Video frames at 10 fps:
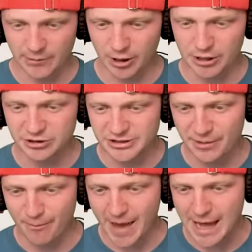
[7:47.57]
Then we're gonna use
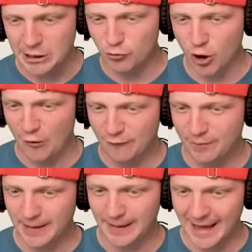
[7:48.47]
some
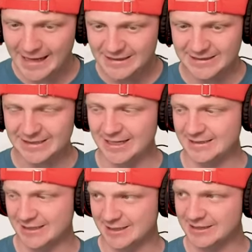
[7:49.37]
mangrove planks
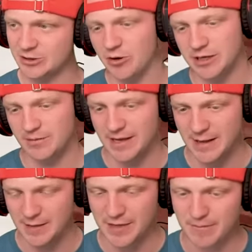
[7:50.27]
as this is going to
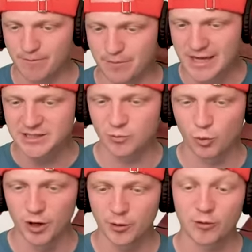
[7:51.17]
be the base
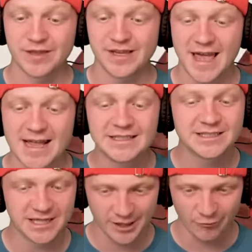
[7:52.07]
wood or the
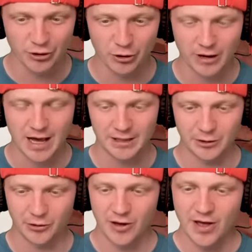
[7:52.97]
interior
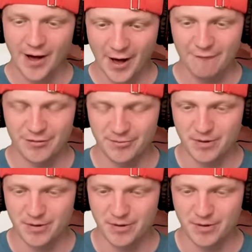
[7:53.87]
color of the